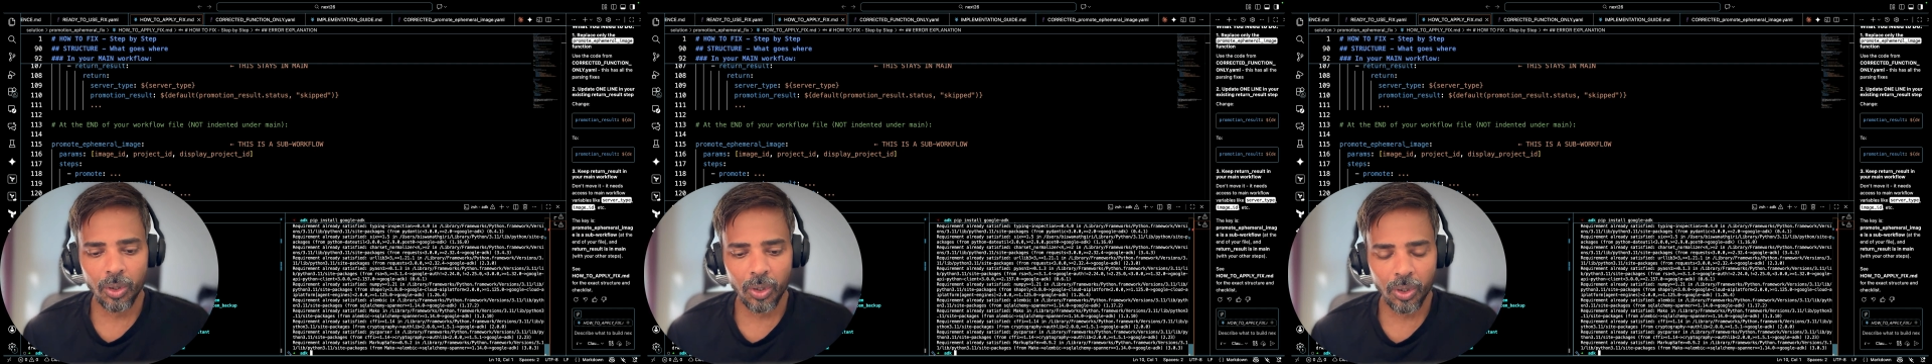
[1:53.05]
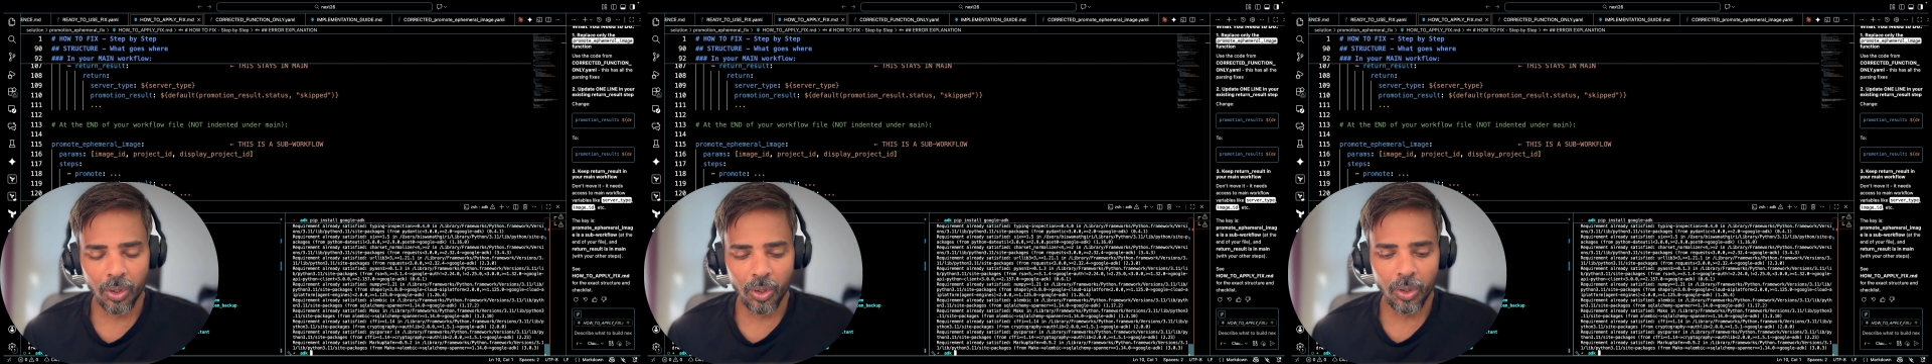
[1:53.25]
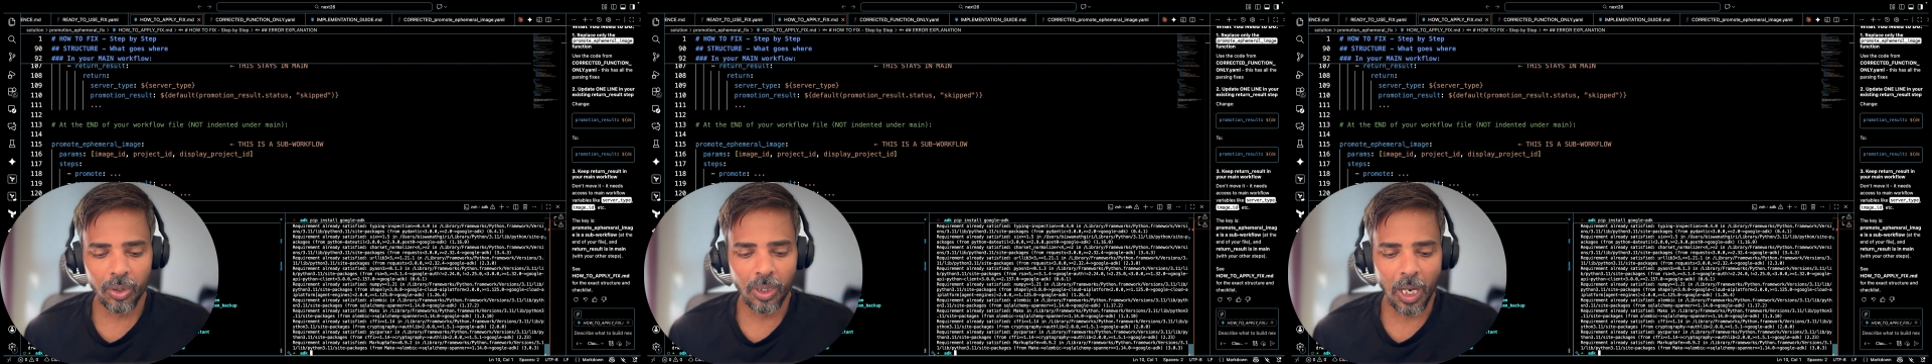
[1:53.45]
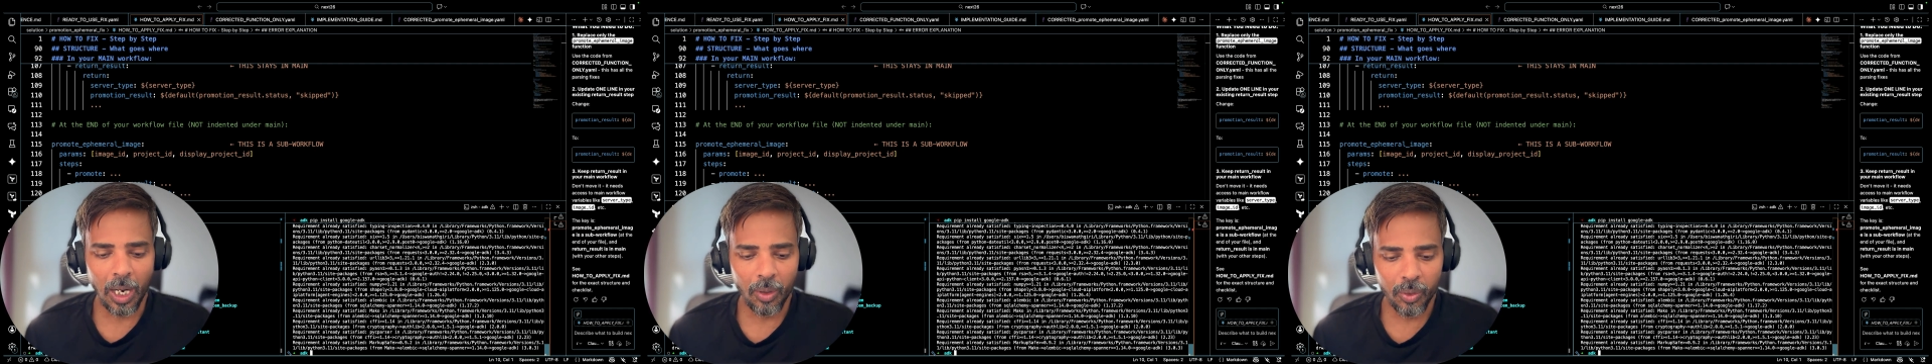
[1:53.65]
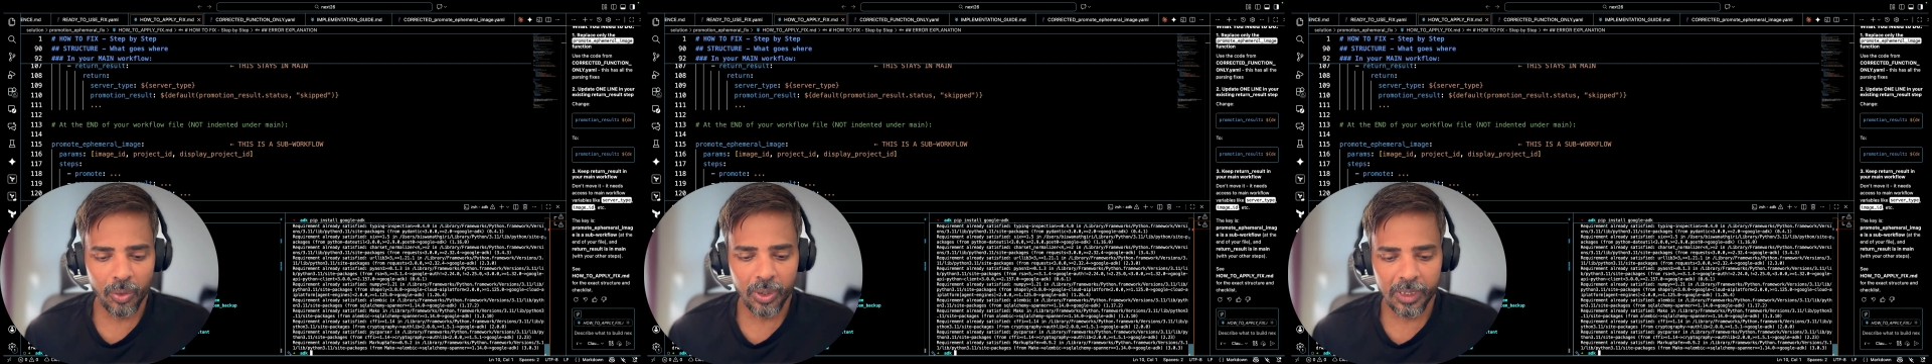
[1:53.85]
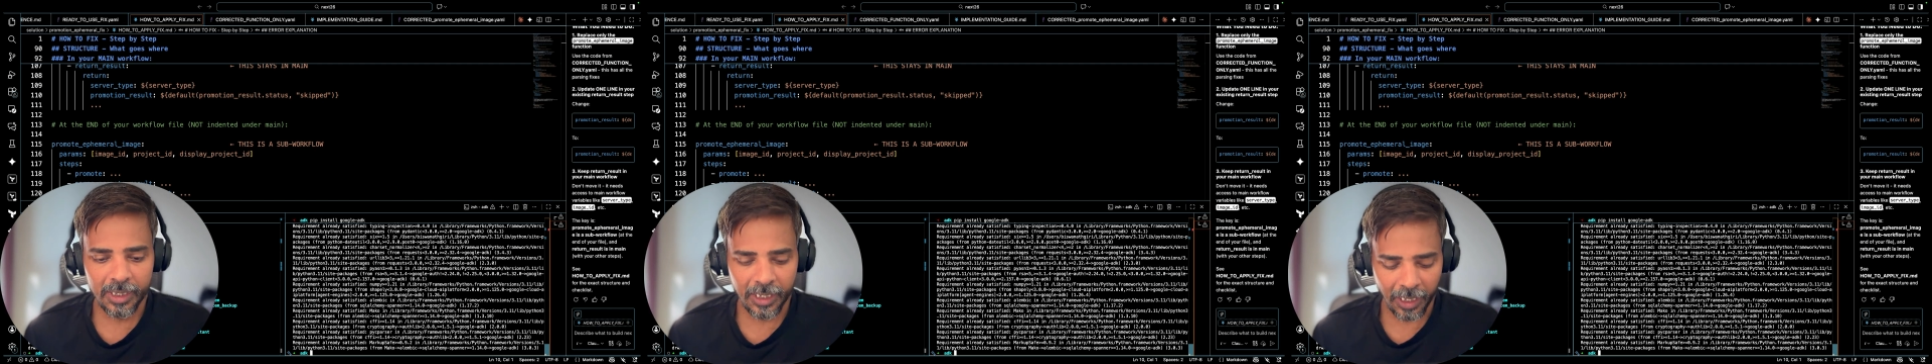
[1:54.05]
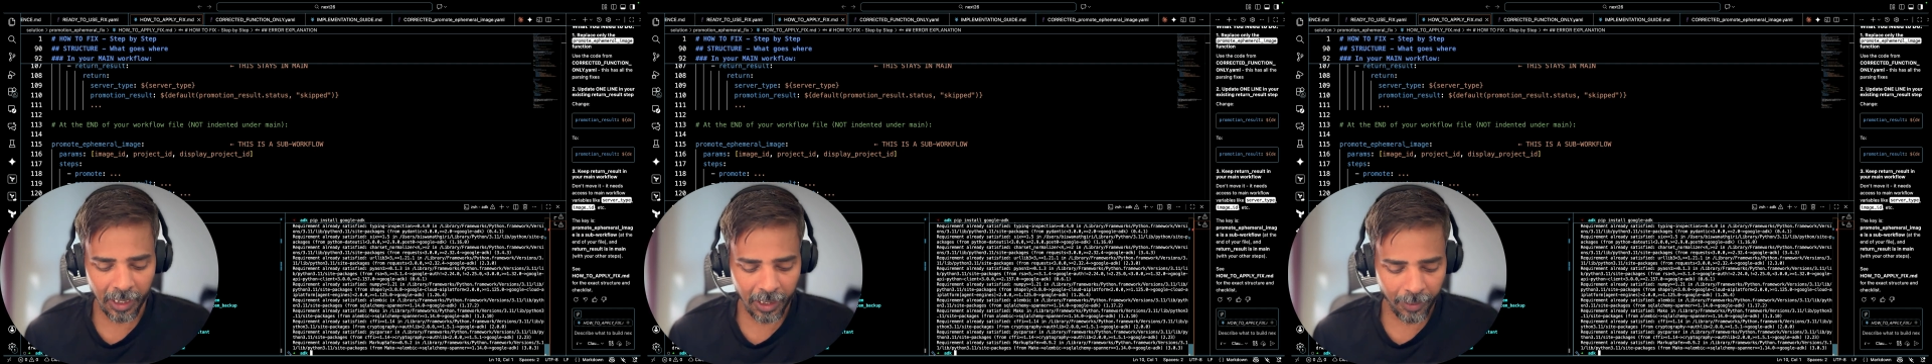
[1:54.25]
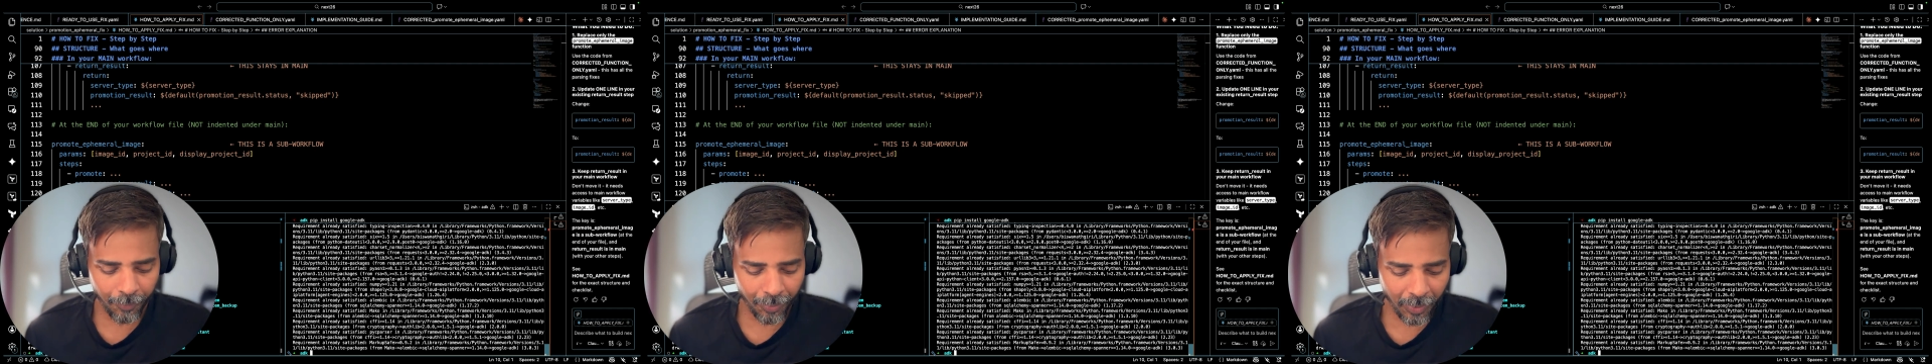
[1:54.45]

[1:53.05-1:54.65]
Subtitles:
or not, how we'll check?